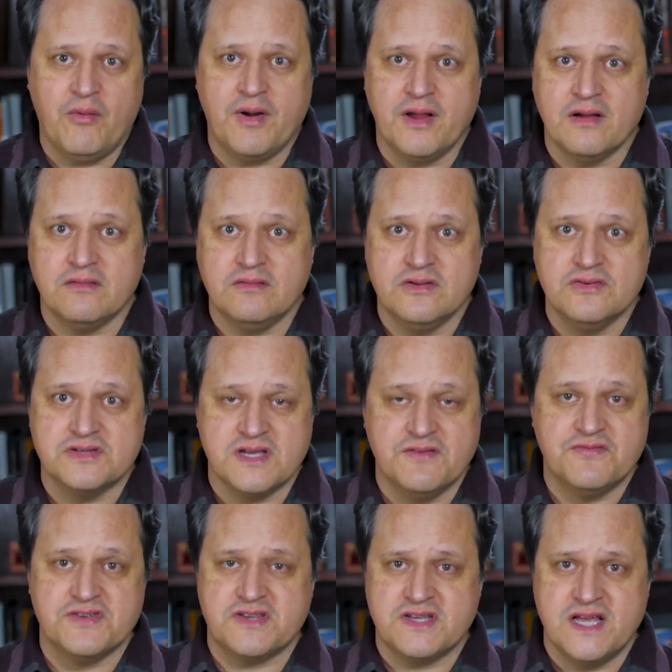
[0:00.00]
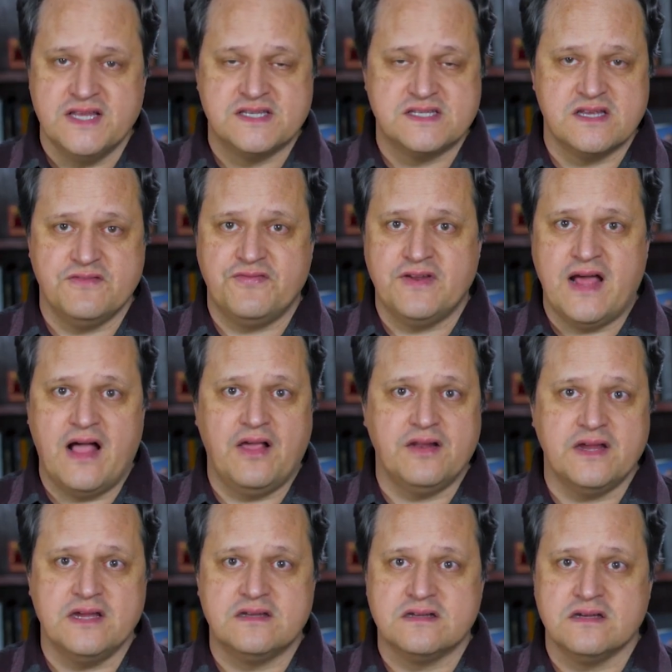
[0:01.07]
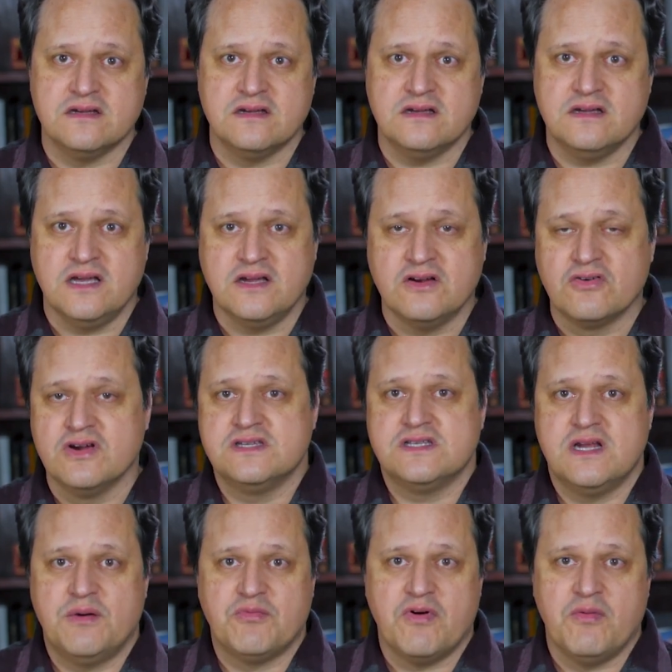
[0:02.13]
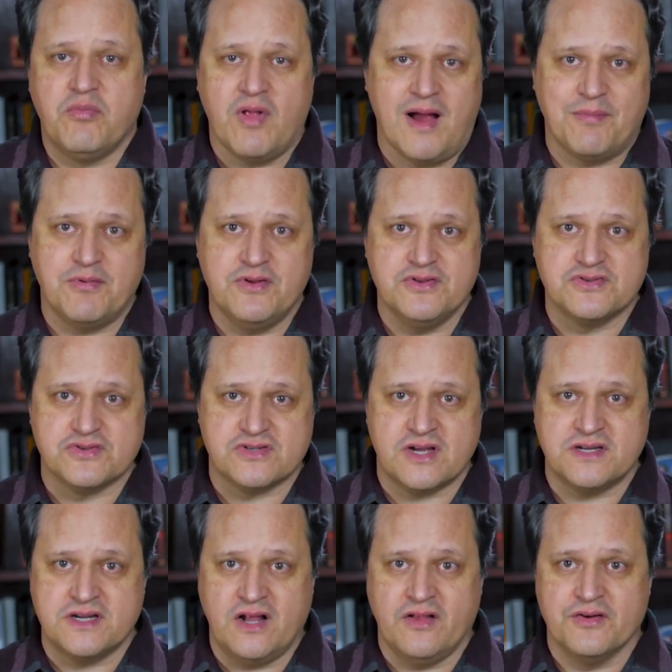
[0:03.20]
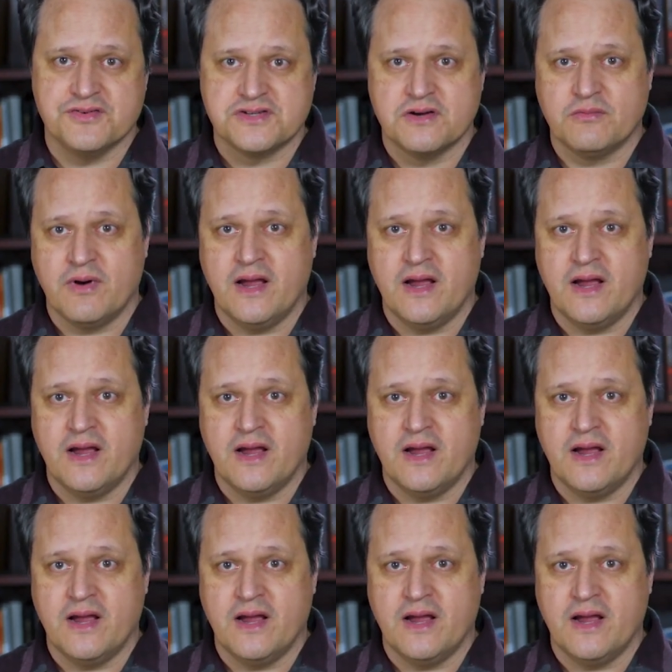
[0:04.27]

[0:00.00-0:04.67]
I want to use instant finality to increase the number of block producers on Telos,